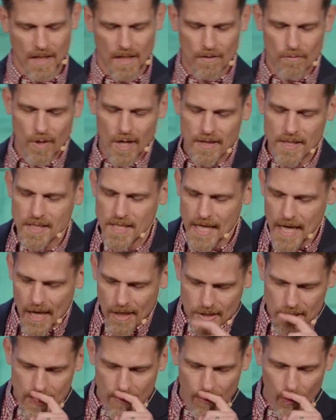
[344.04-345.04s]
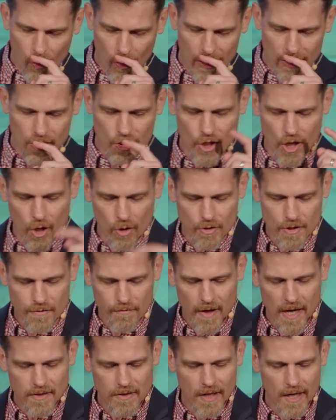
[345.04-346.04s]
Write this down as number one in your notes.
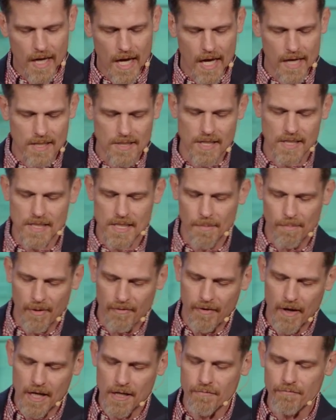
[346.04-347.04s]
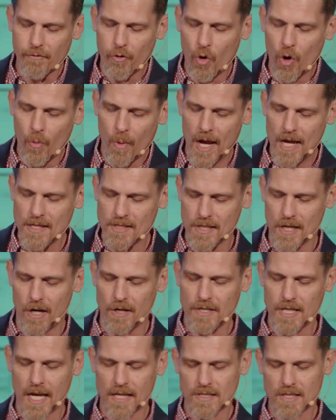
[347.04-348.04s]
Faith in God is exemplified in four ways in our
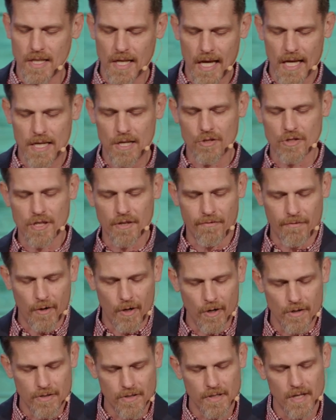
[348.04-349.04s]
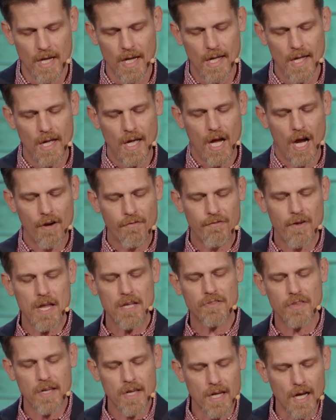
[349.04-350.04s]
text today. Here's the first Our
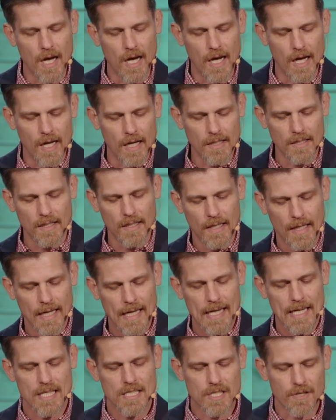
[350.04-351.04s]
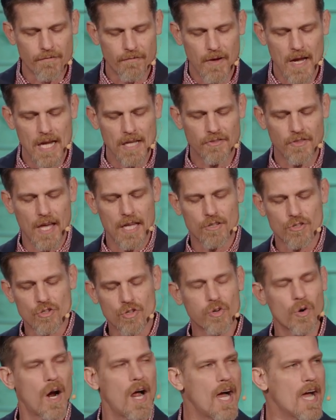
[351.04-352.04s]
faith in God is a faith that
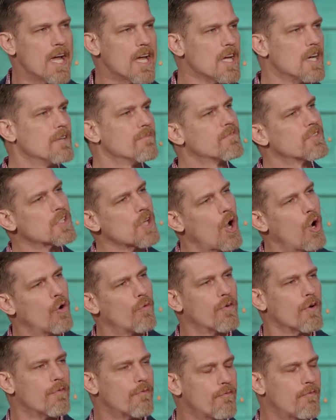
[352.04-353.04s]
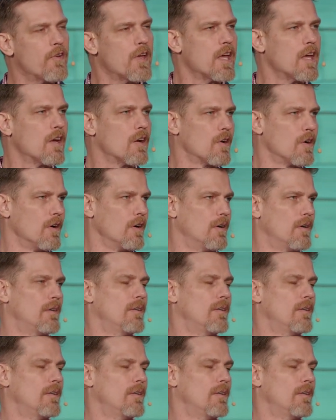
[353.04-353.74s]
triumphs over fear.